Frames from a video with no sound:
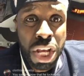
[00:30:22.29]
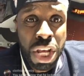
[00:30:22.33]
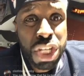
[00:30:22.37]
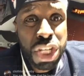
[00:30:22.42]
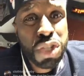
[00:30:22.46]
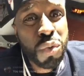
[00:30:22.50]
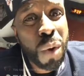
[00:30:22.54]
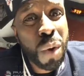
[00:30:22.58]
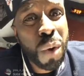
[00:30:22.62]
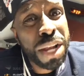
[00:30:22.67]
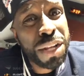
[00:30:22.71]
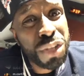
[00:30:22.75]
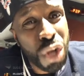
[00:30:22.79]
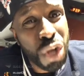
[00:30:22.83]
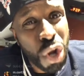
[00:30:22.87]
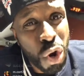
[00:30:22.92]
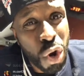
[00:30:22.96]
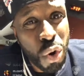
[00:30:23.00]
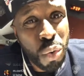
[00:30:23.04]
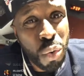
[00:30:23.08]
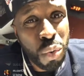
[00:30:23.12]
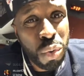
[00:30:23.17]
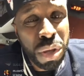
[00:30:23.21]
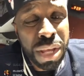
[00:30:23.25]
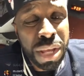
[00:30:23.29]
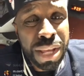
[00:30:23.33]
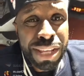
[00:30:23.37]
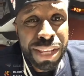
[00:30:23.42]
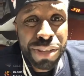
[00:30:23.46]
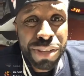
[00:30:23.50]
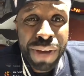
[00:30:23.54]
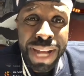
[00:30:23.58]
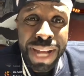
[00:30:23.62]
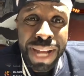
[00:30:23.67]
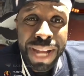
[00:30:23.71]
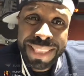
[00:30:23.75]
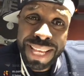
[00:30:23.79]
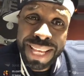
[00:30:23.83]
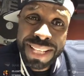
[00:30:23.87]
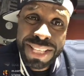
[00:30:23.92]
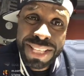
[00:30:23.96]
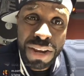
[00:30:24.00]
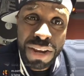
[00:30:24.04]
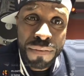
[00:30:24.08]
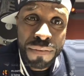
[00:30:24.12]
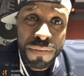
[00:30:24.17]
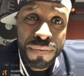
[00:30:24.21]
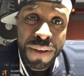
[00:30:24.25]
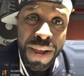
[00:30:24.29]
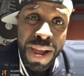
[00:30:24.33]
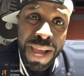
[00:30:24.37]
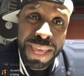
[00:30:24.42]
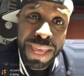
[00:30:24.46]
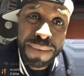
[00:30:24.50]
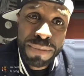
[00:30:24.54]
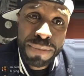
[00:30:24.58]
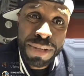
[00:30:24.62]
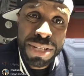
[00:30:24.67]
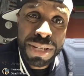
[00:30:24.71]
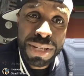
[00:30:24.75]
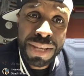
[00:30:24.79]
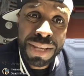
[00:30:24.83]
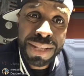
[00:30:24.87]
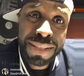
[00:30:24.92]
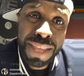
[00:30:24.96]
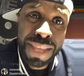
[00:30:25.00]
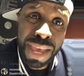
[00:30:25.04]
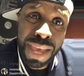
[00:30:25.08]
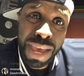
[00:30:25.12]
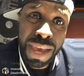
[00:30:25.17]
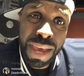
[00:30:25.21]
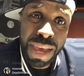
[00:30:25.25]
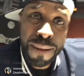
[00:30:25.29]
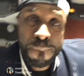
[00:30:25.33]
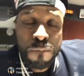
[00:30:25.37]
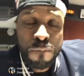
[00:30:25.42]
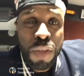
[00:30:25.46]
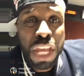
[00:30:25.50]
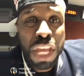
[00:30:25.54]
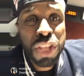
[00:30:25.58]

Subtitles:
So I know you got that tough guy image of your dad.